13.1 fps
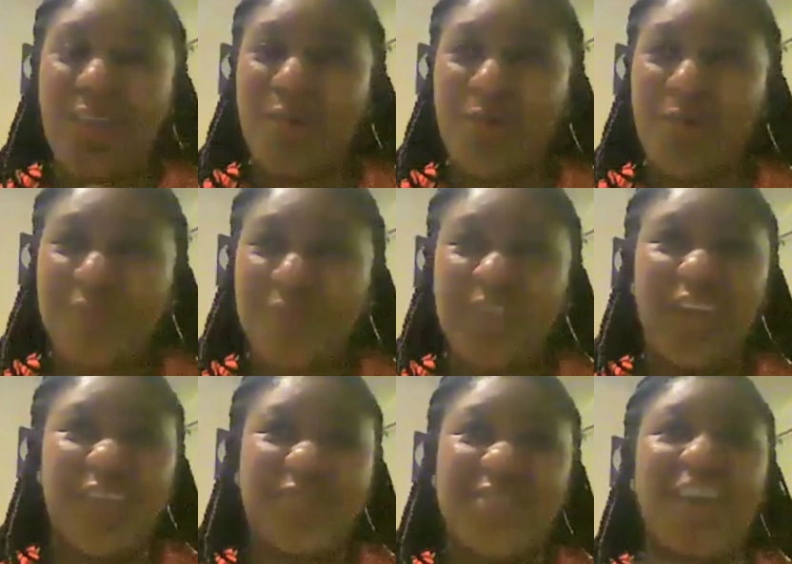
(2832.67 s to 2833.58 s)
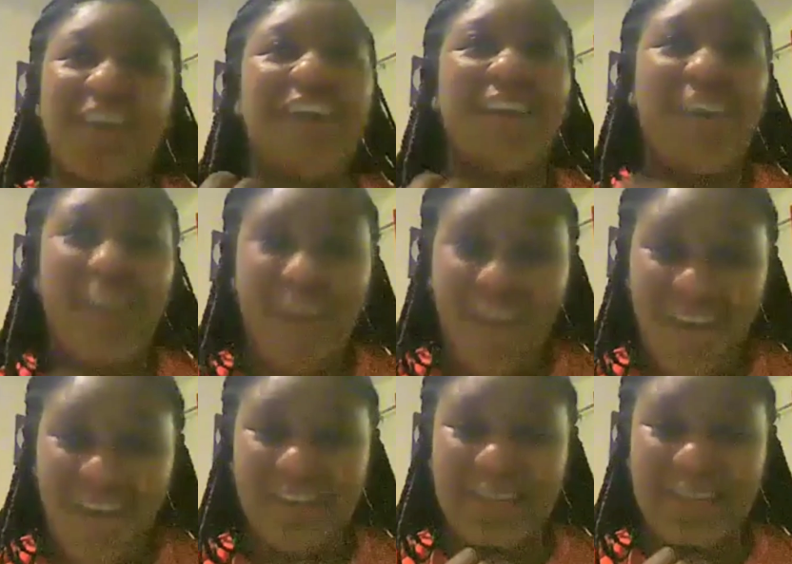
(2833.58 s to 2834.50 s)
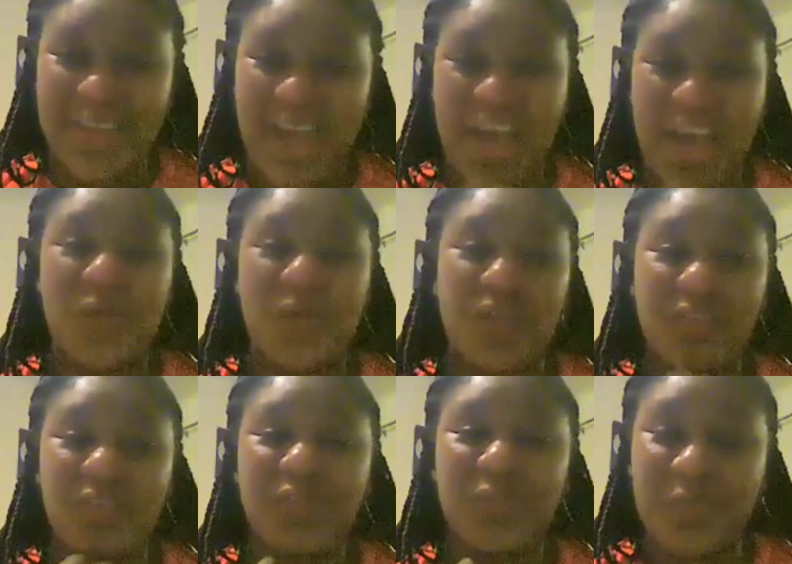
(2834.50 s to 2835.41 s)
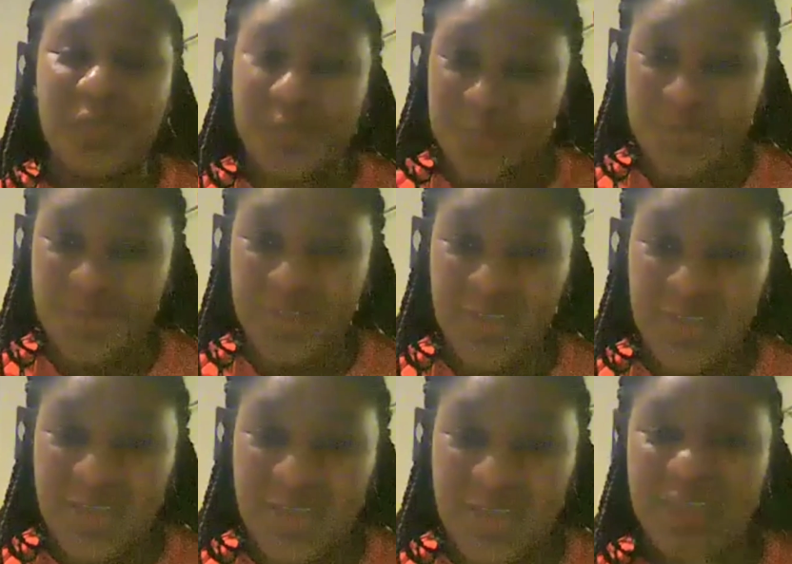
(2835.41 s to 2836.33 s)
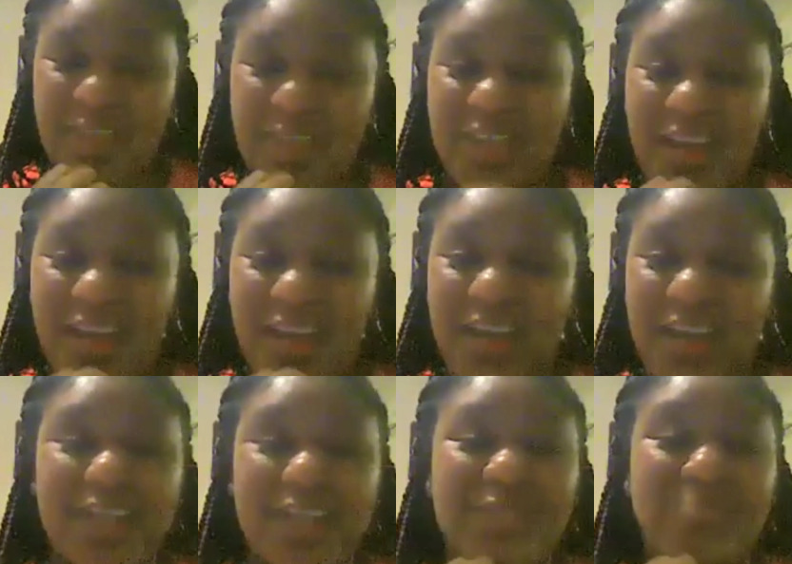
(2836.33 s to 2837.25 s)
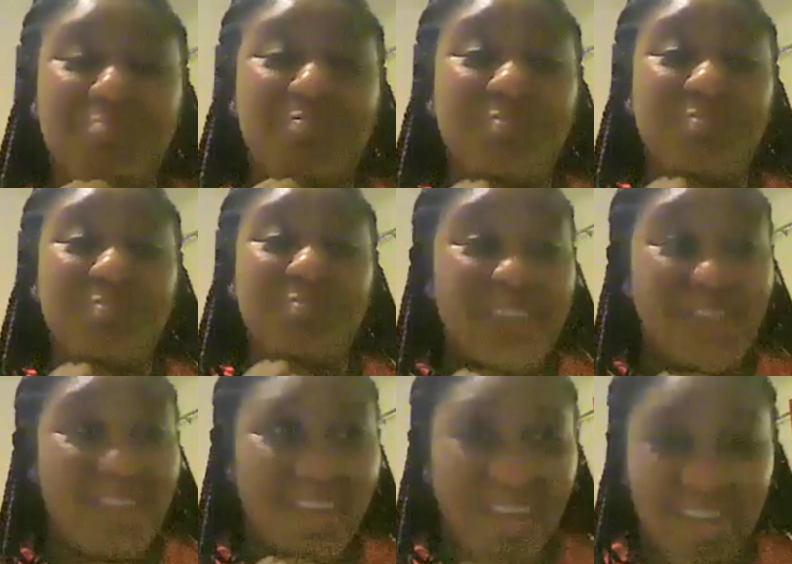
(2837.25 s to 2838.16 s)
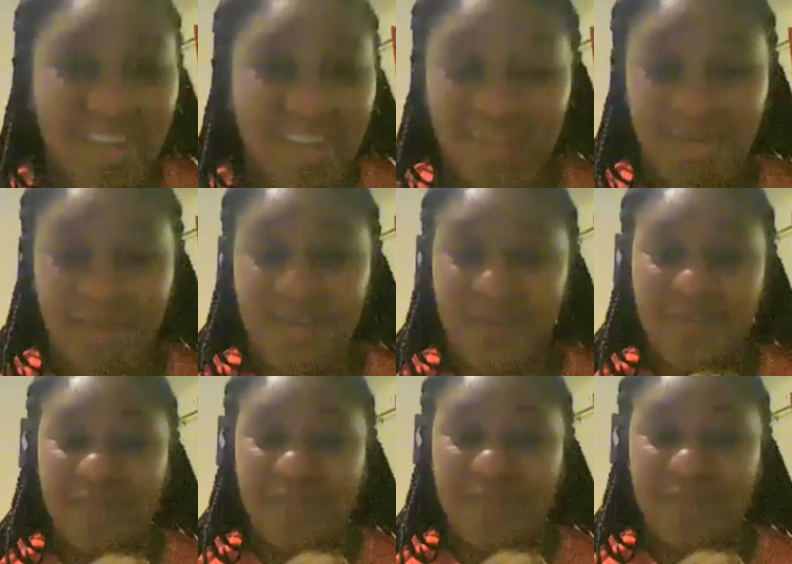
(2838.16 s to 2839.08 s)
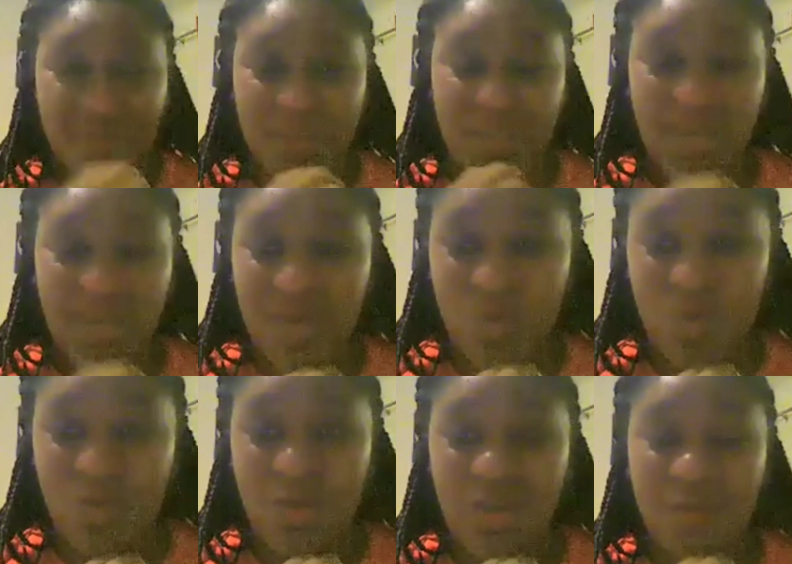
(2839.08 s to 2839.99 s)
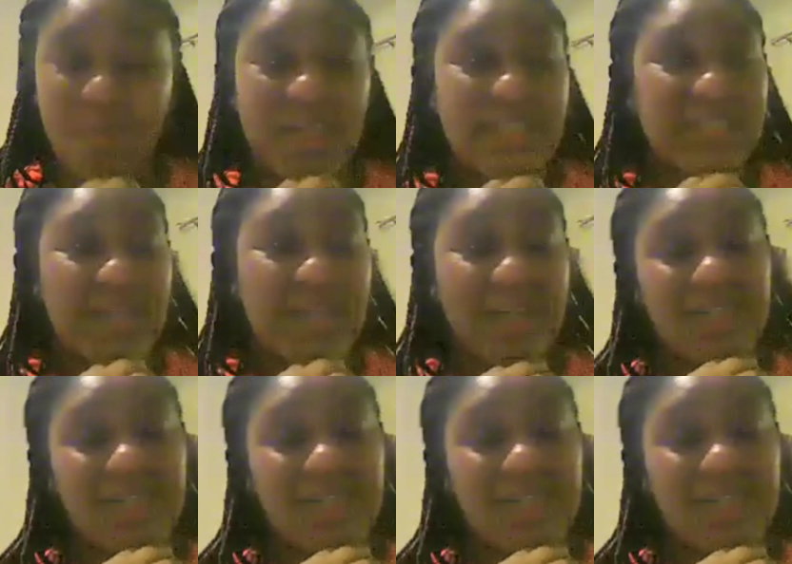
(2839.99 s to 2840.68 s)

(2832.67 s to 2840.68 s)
me after all that I went through. To think that God has been there from the get go. Because like I said,